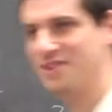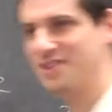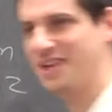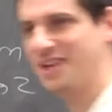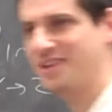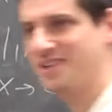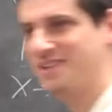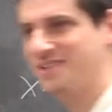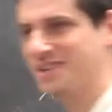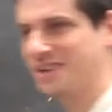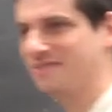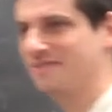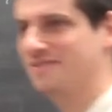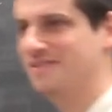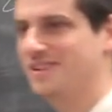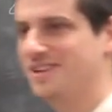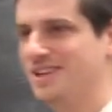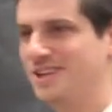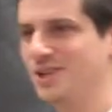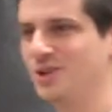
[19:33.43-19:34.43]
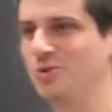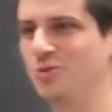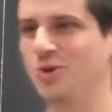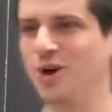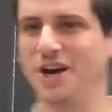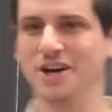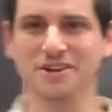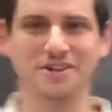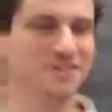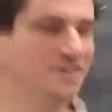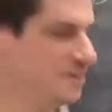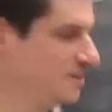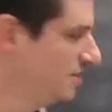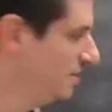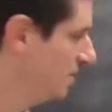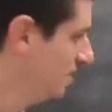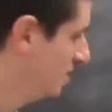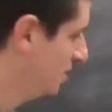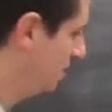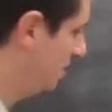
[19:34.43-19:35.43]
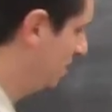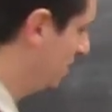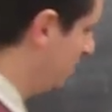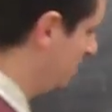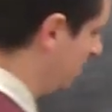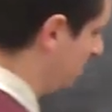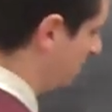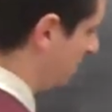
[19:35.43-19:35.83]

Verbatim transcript: for the Yankees. I've inquired. Uh,